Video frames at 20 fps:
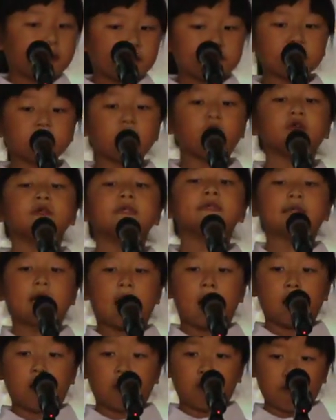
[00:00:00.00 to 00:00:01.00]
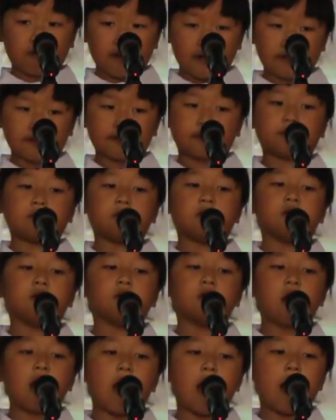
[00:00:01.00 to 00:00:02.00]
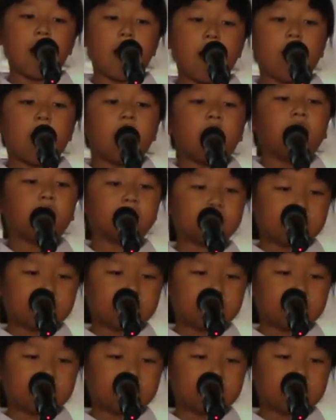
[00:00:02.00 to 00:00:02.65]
the soldiers and locals were